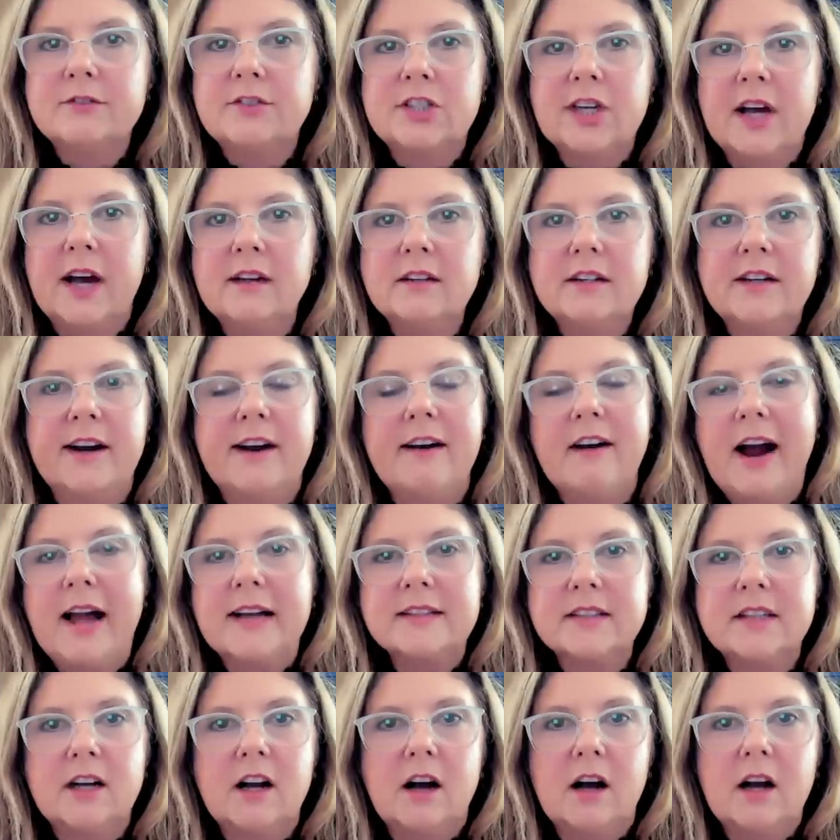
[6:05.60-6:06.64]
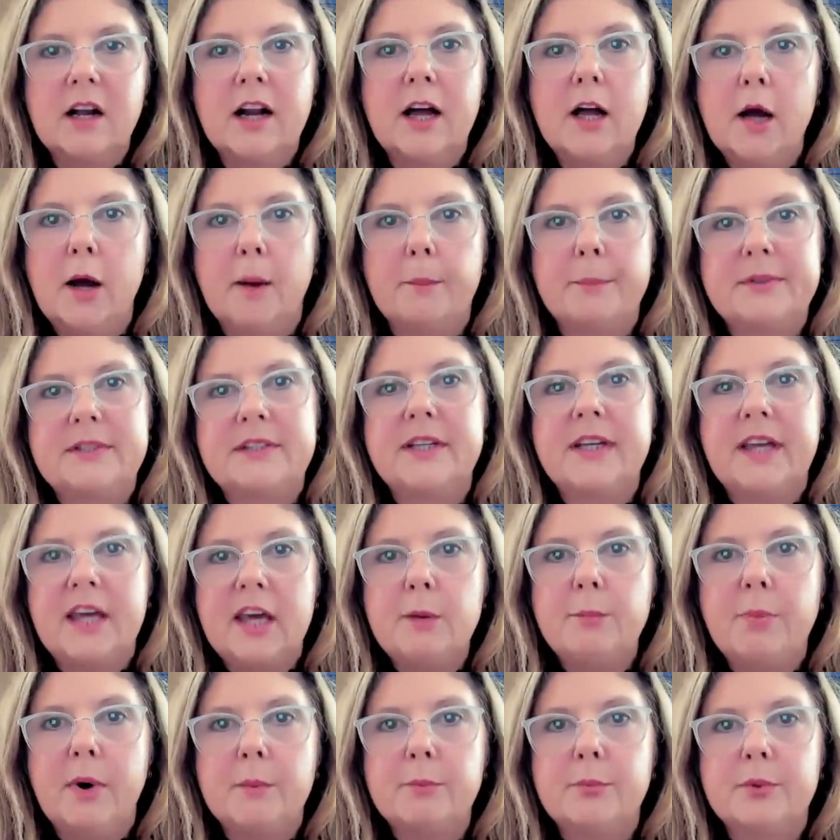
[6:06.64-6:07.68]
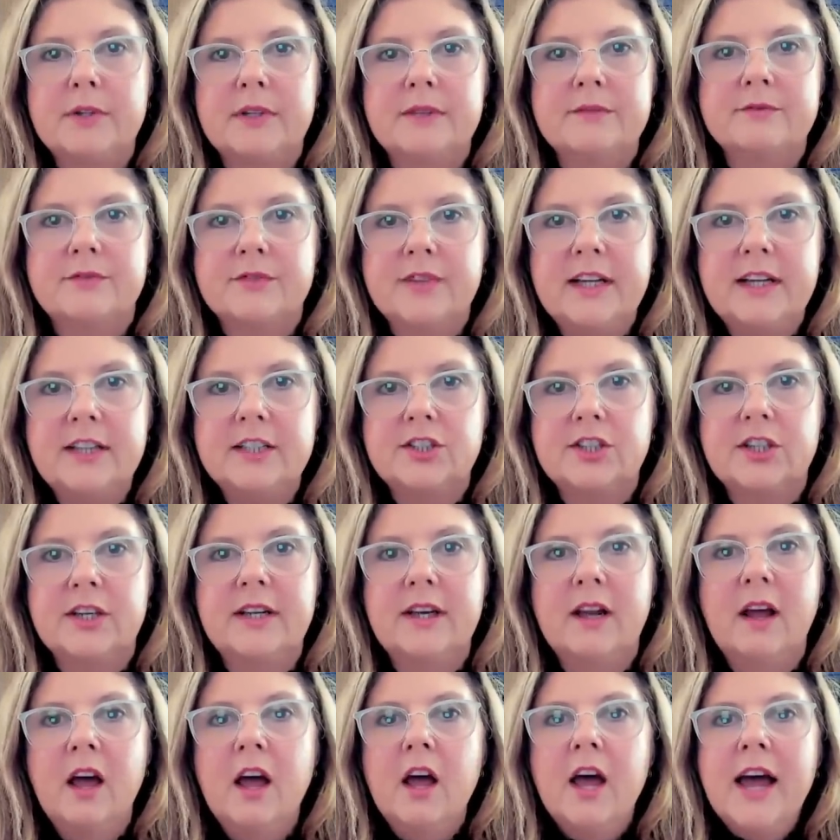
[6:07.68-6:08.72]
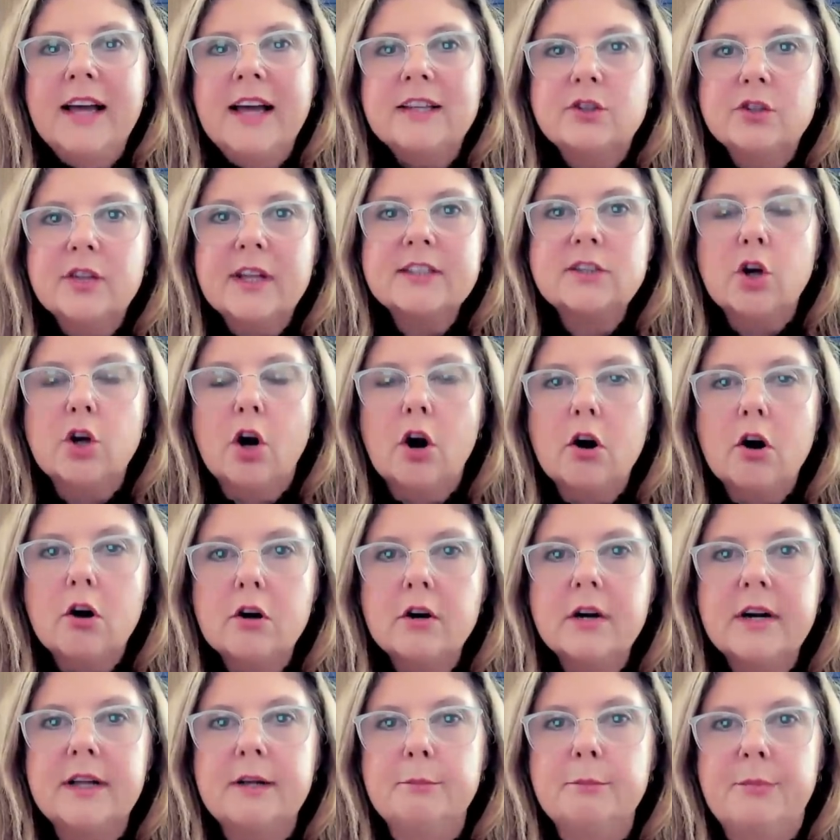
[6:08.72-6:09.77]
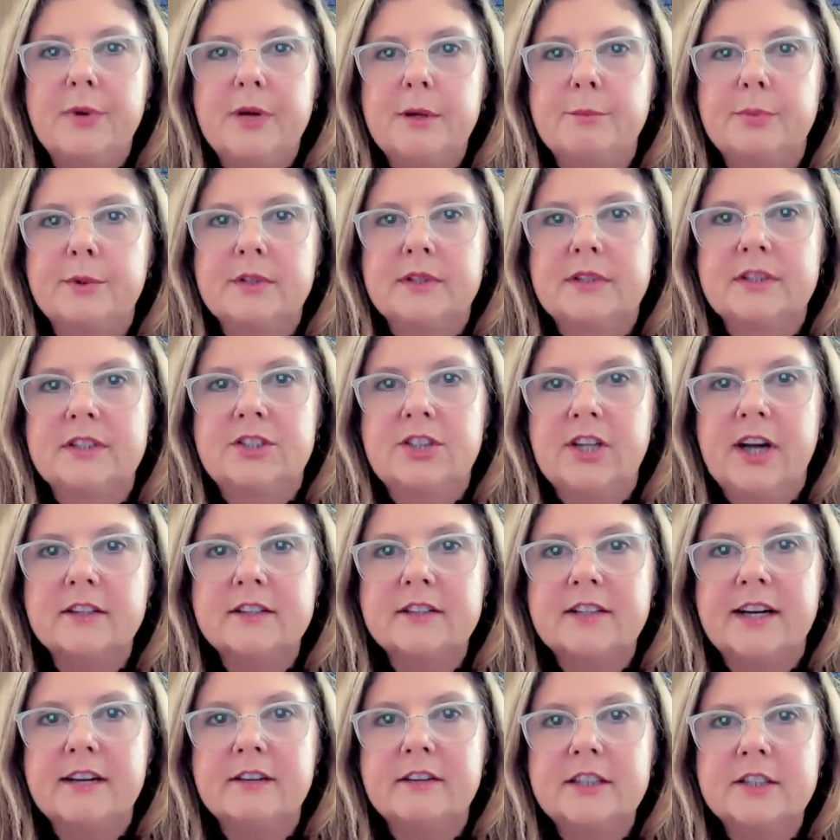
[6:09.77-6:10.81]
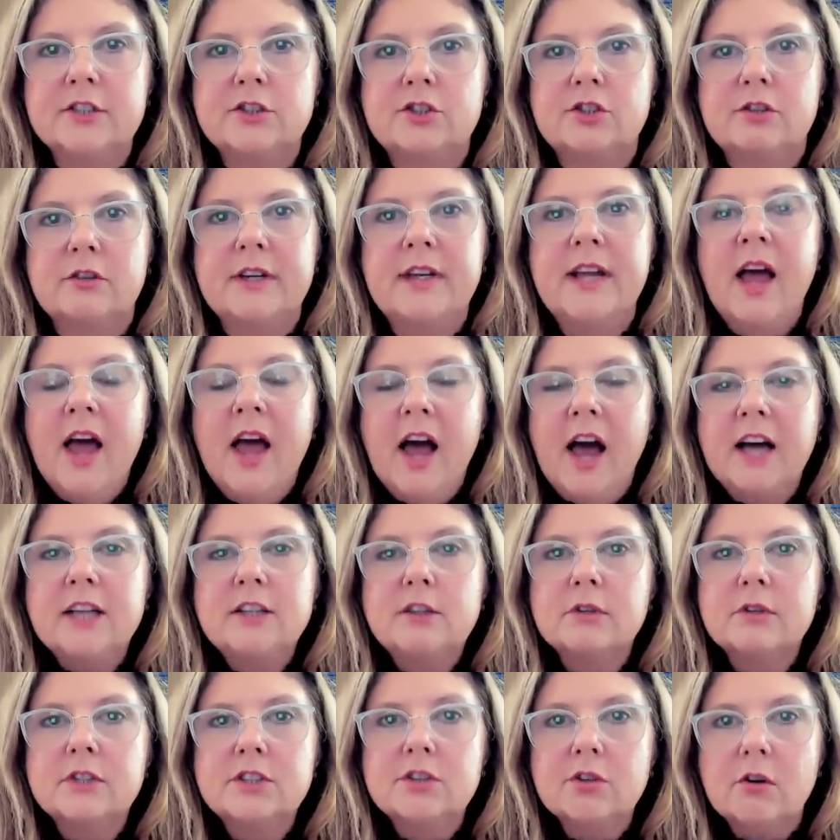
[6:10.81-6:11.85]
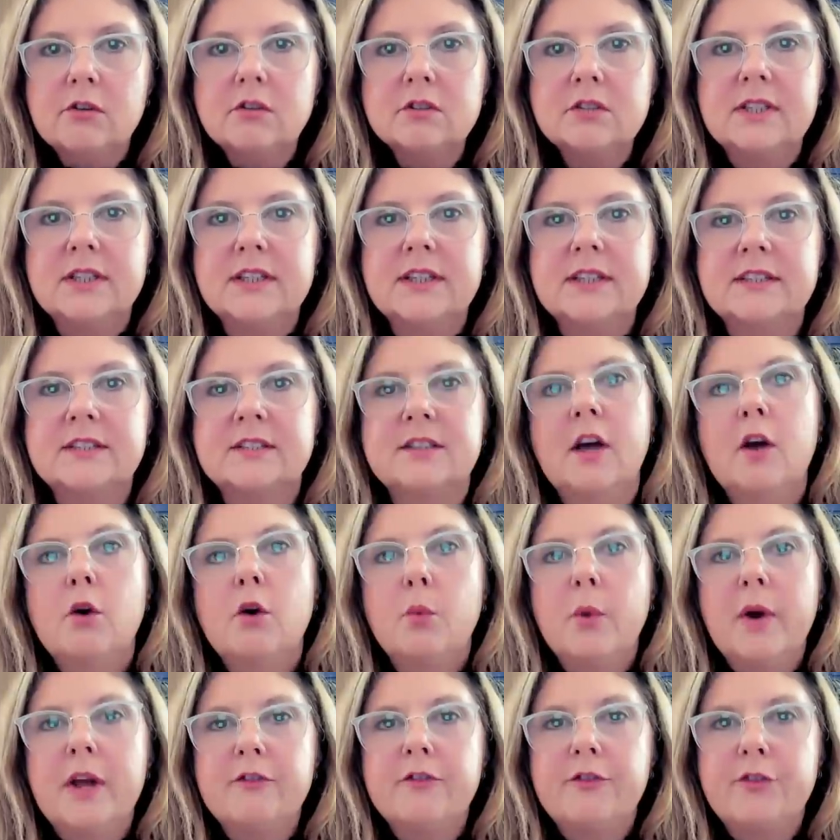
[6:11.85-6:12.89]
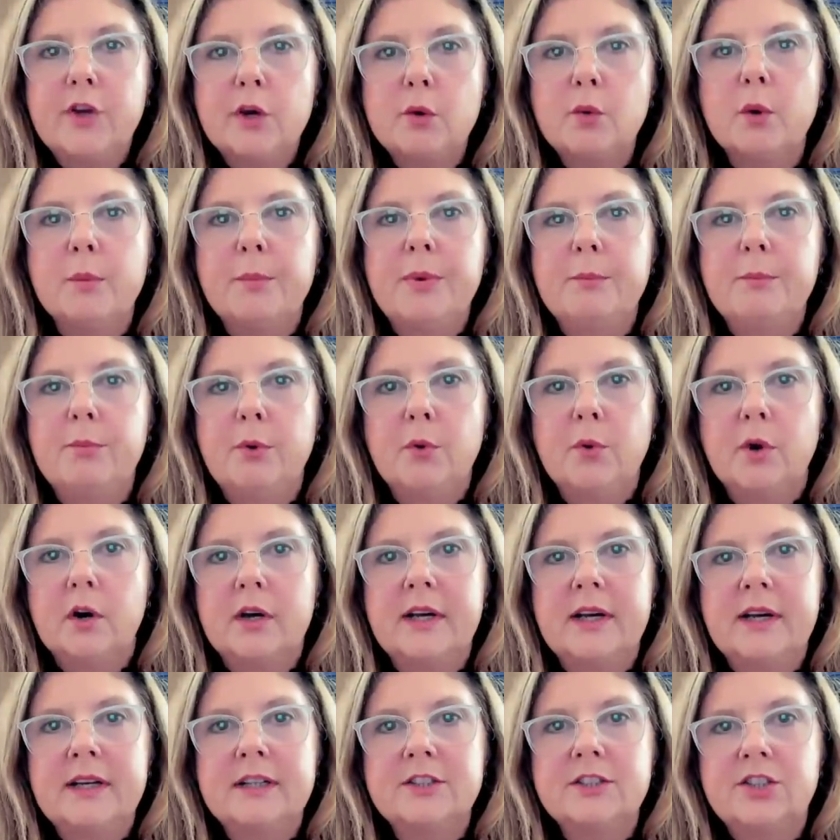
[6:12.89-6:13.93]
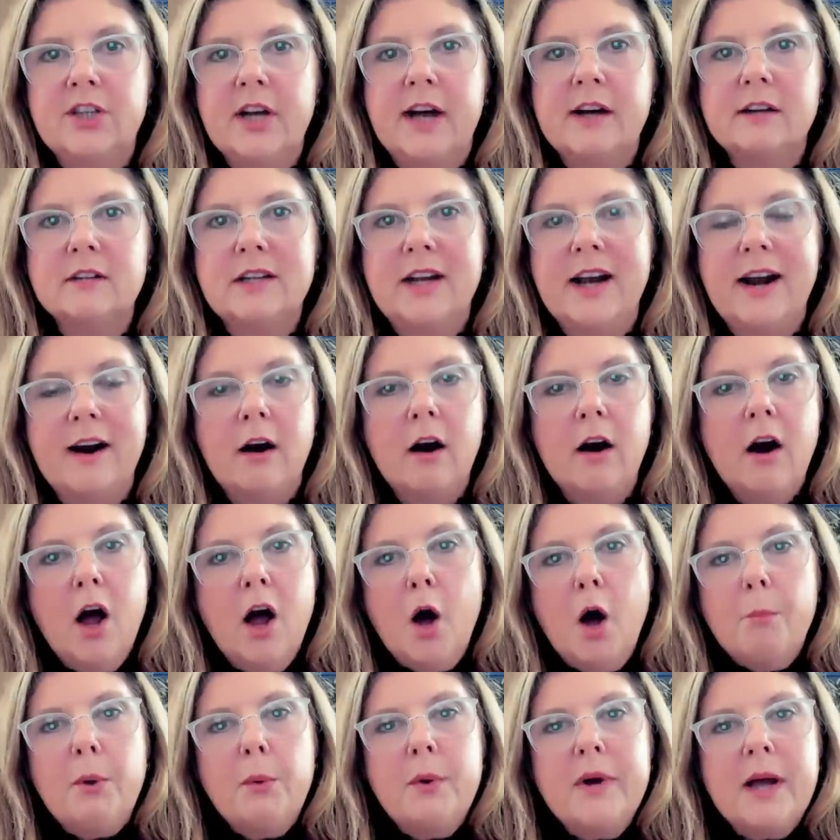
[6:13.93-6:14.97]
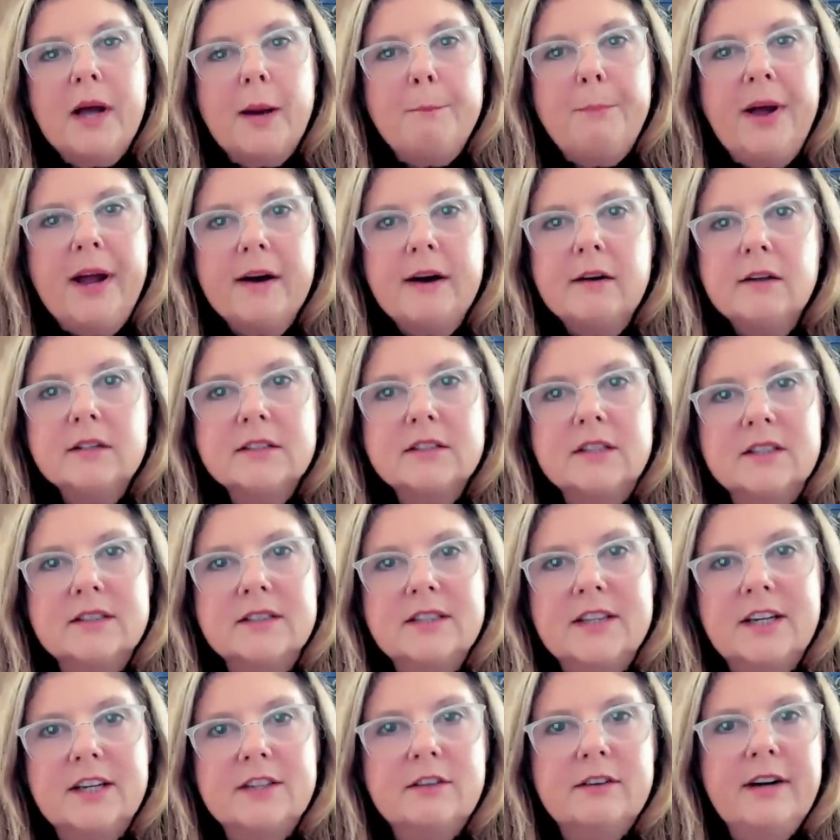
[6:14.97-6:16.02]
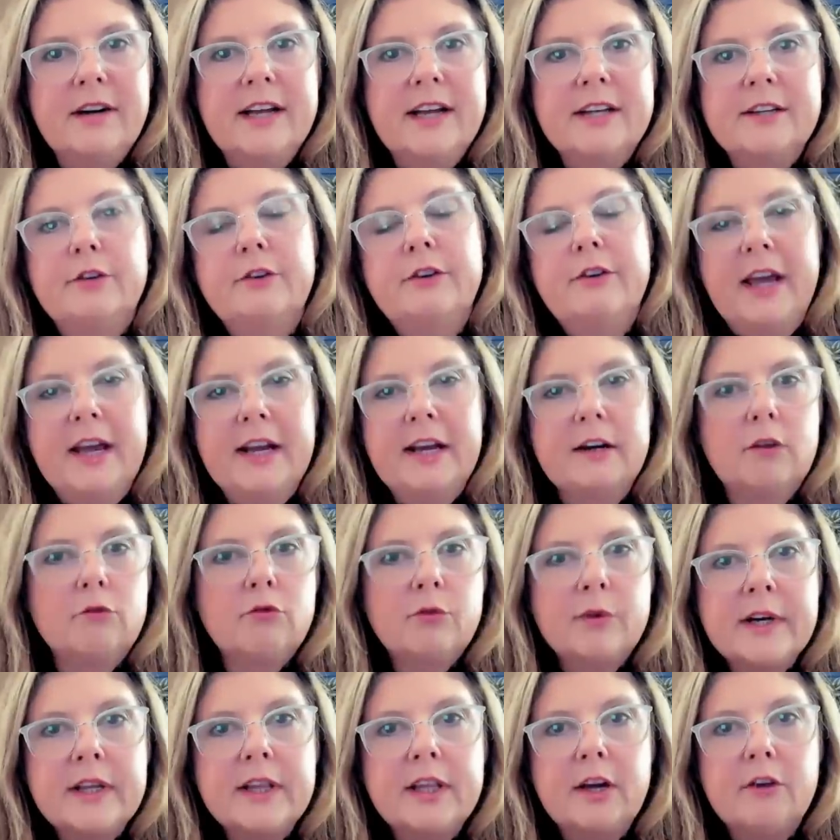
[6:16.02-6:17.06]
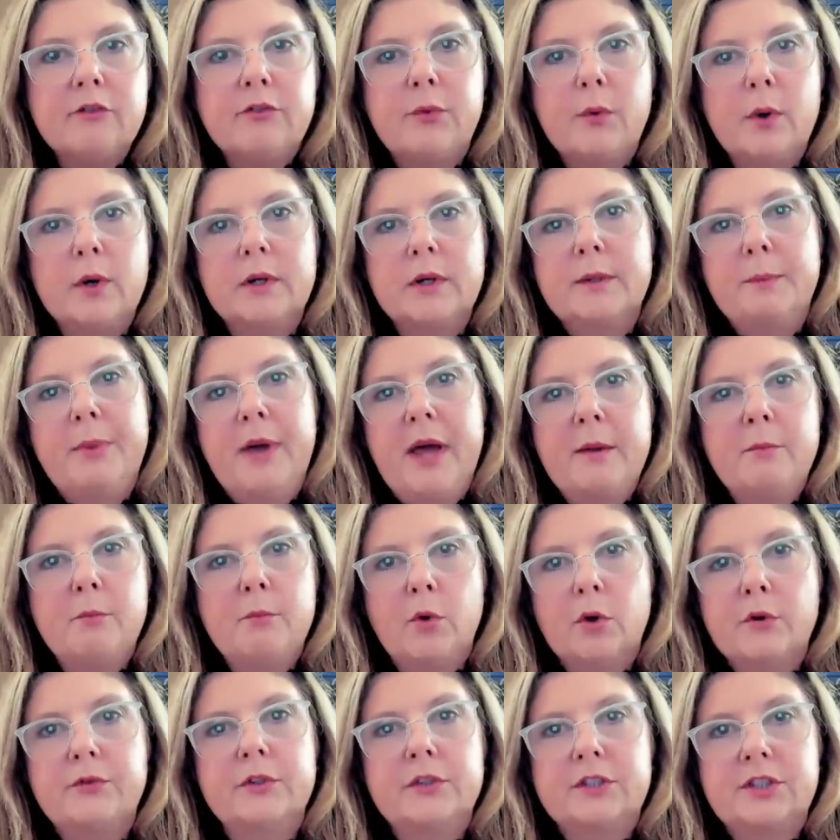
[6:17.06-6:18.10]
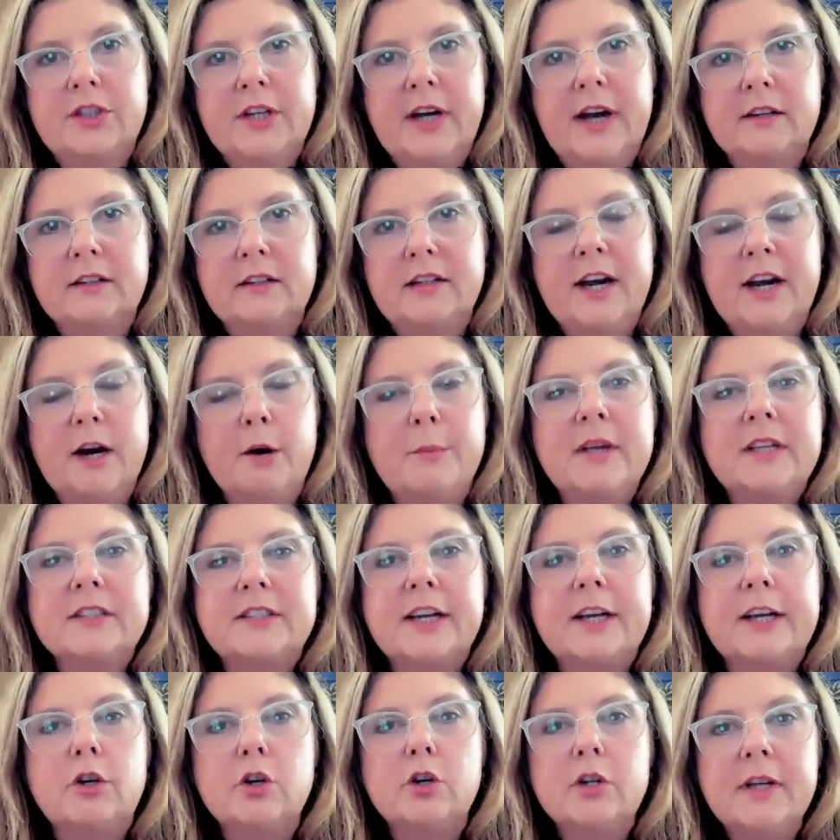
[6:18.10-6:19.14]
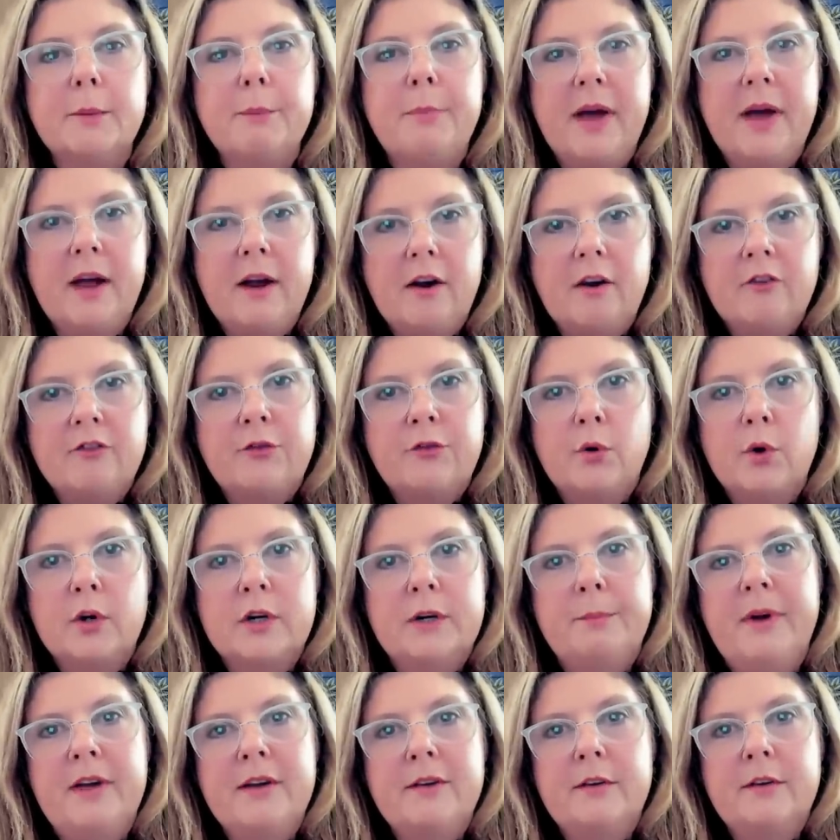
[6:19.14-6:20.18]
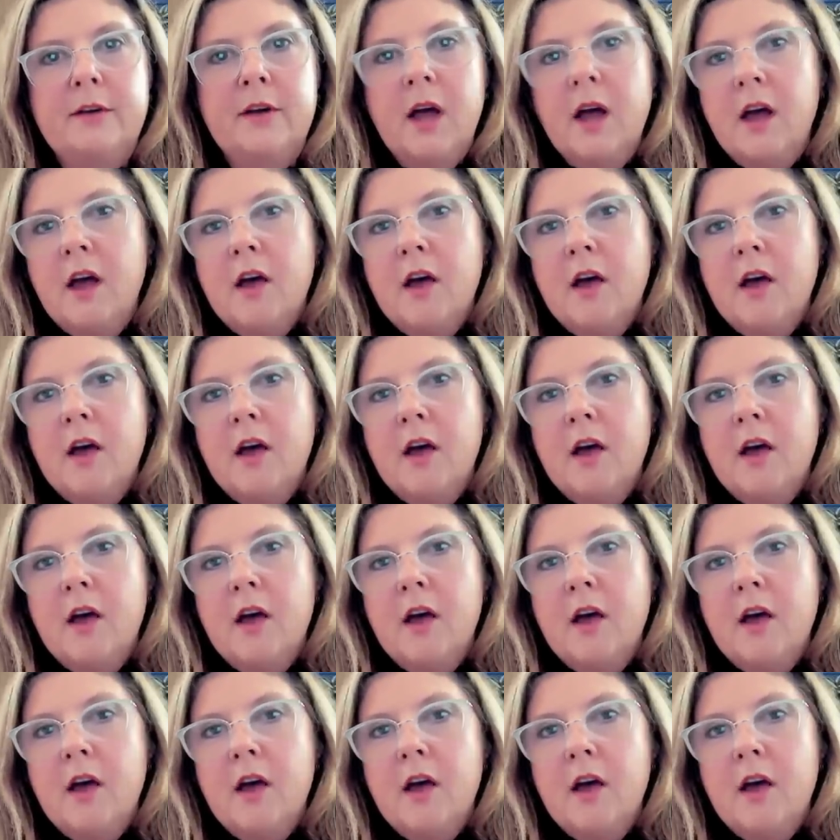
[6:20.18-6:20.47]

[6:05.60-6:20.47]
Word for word: of childcare hasn't gone up to keep up with inflation. And so that's hurting people in the childcare industry. And the result is we have fewer people working in childcare. But we got parents, on the other hand, who can't really afford to pay more for childcare because they couldn't afford to pay